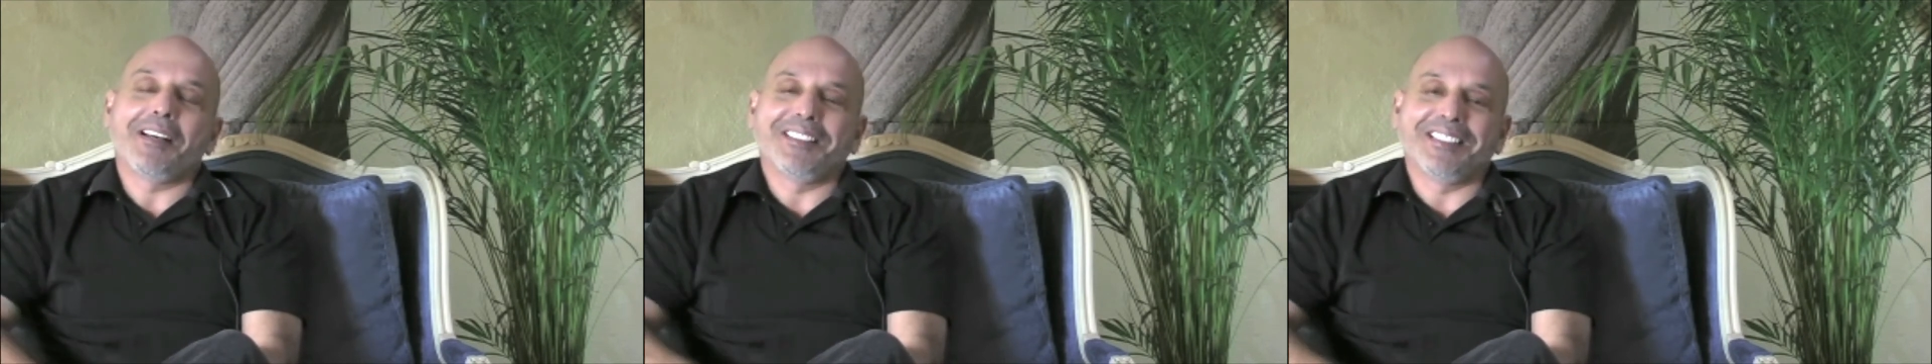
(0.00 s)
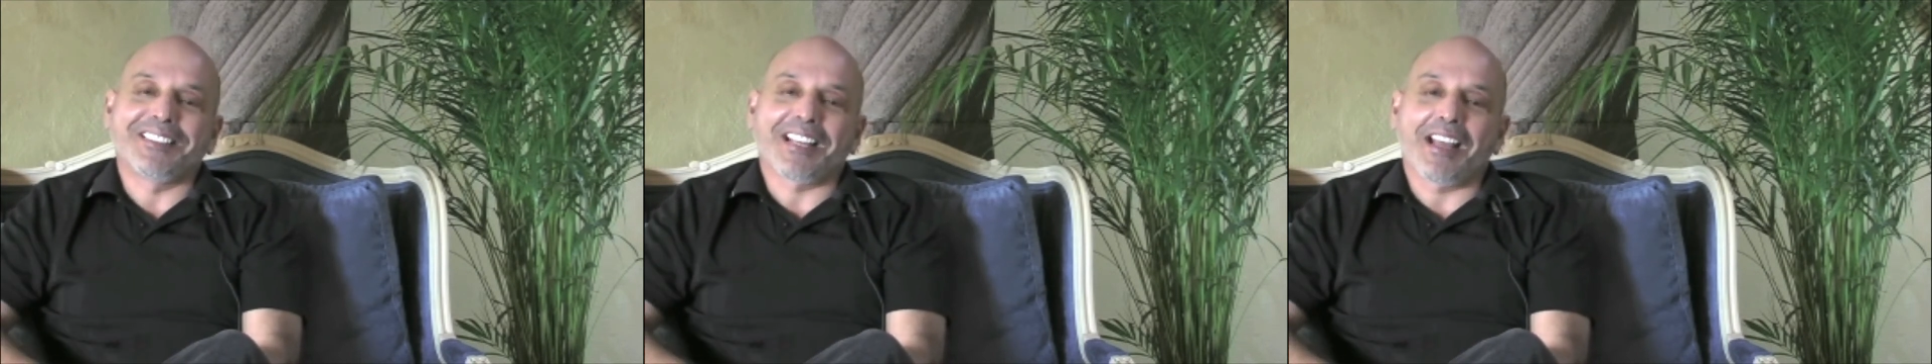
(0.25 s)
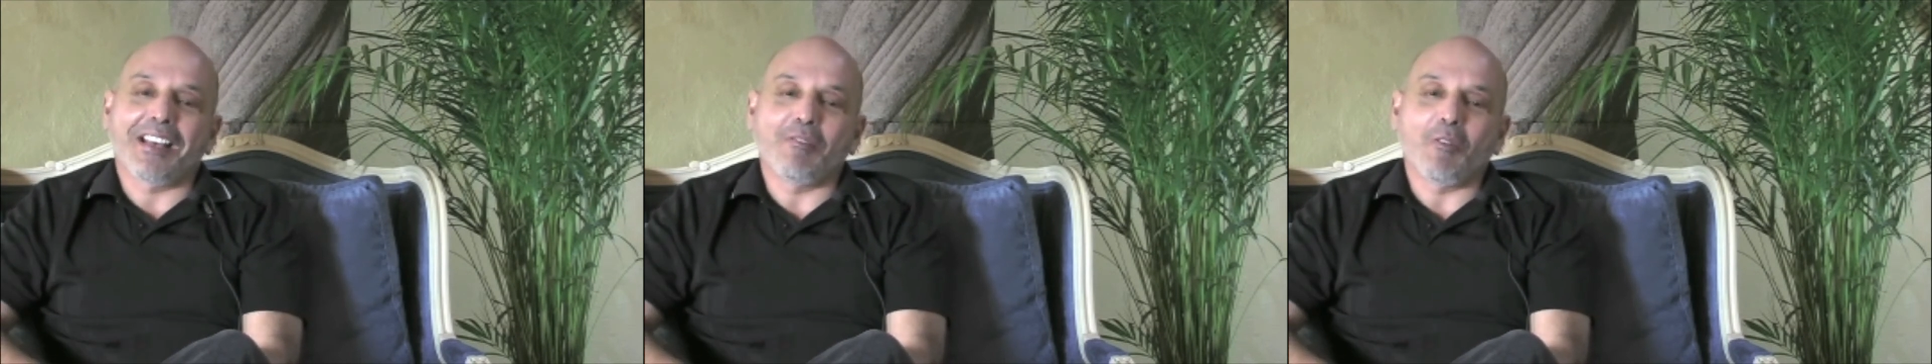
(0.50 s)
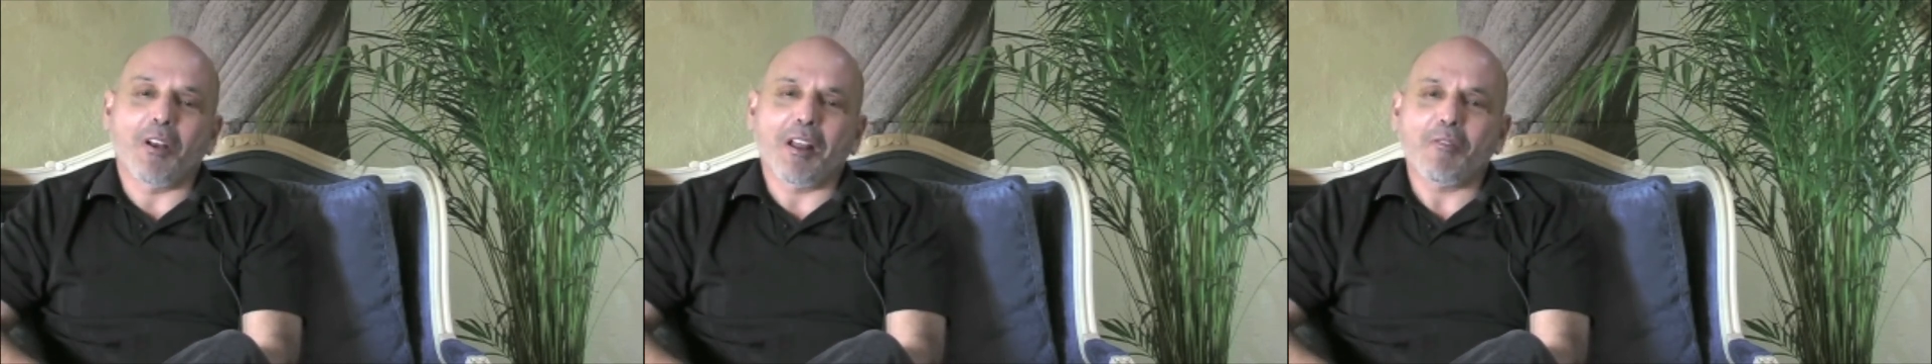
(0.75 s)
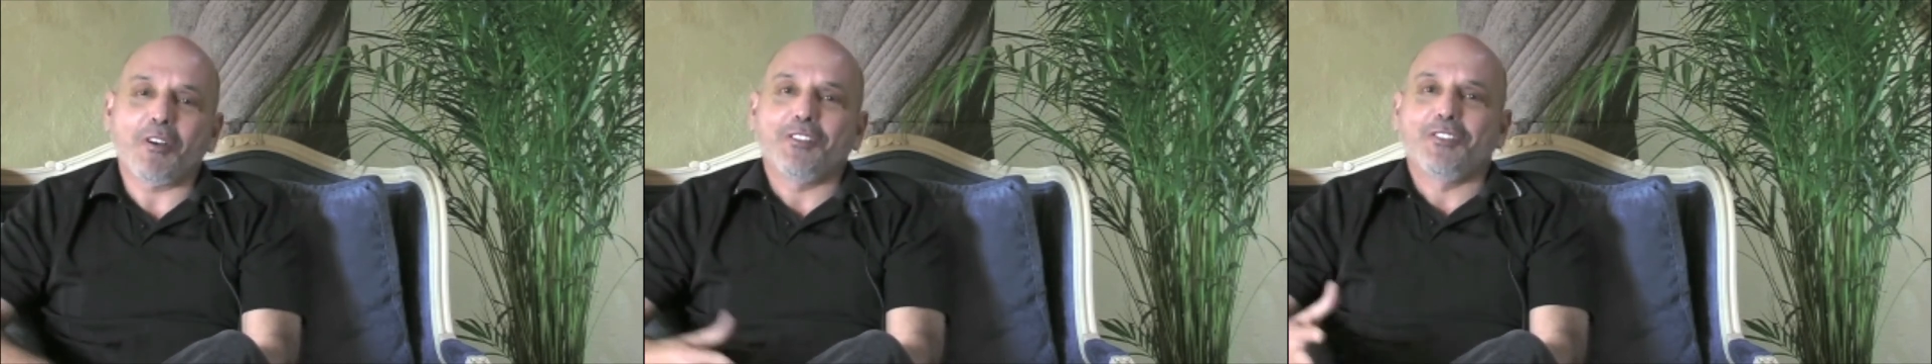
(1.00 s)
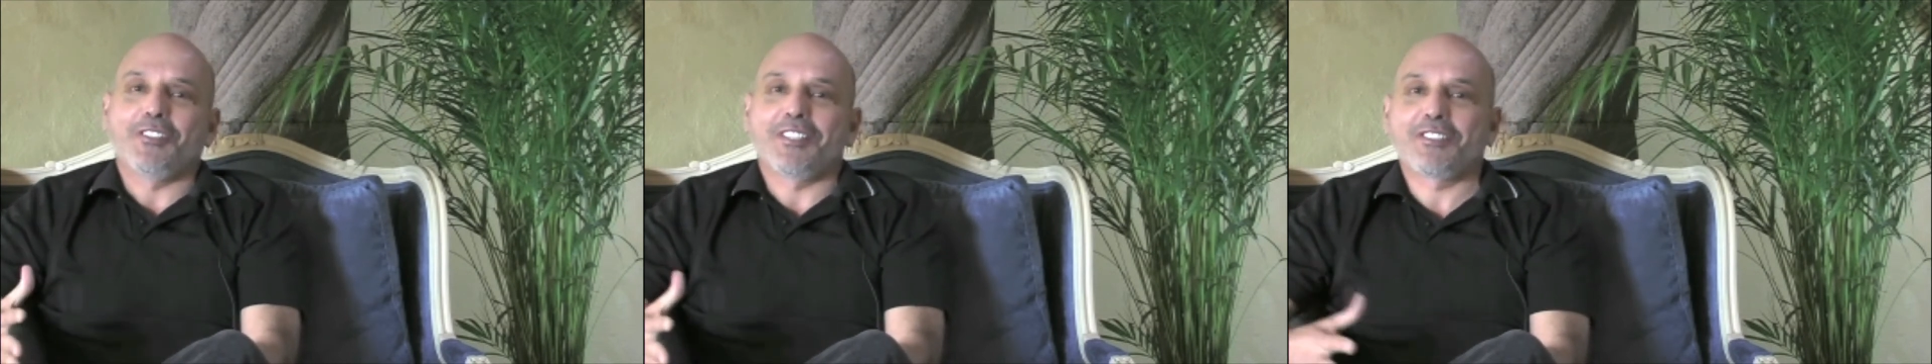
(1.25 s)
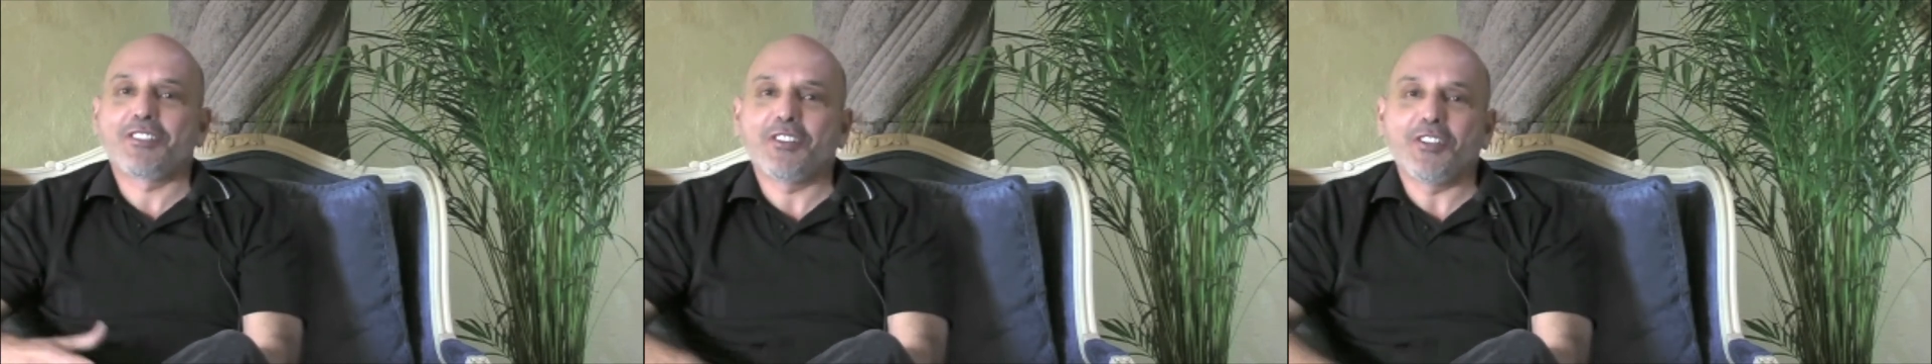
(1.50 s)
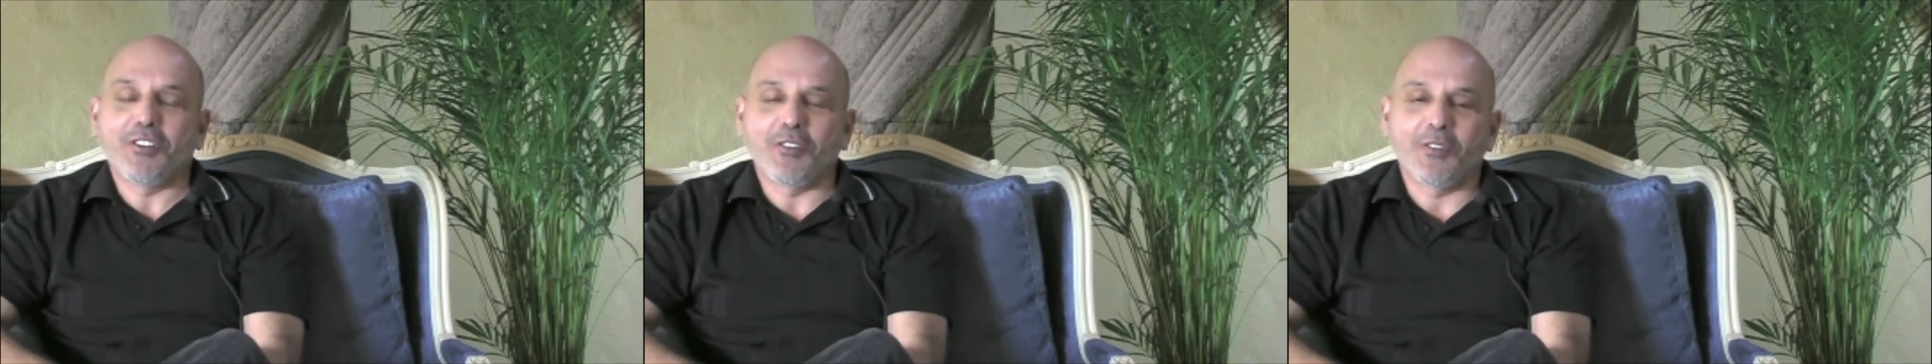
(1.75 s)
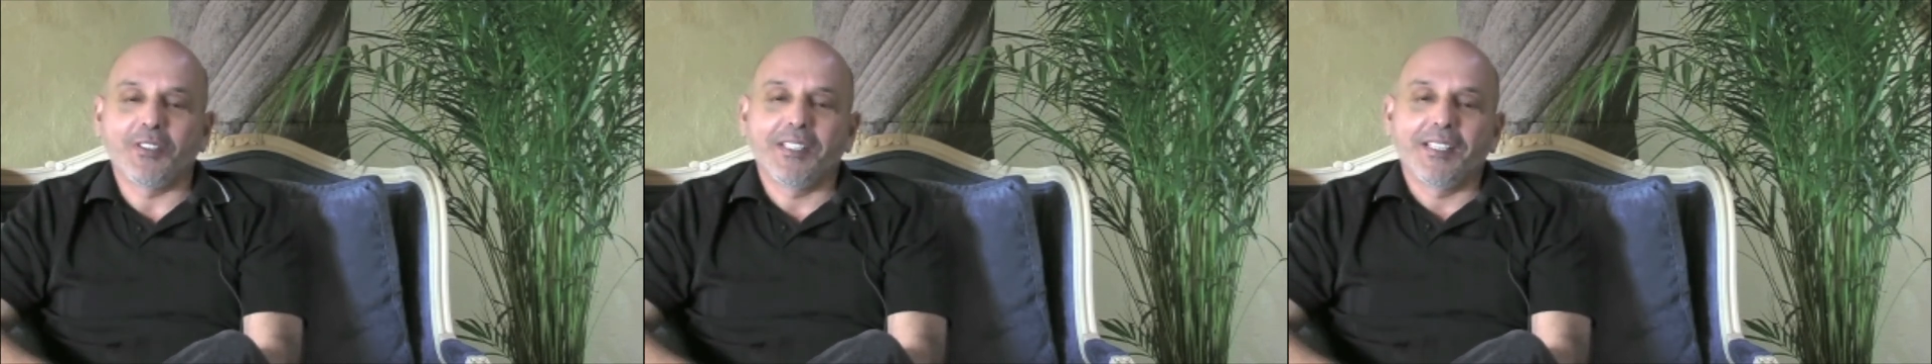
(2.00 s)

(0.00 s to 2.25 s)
deciding, well, I want to do this too.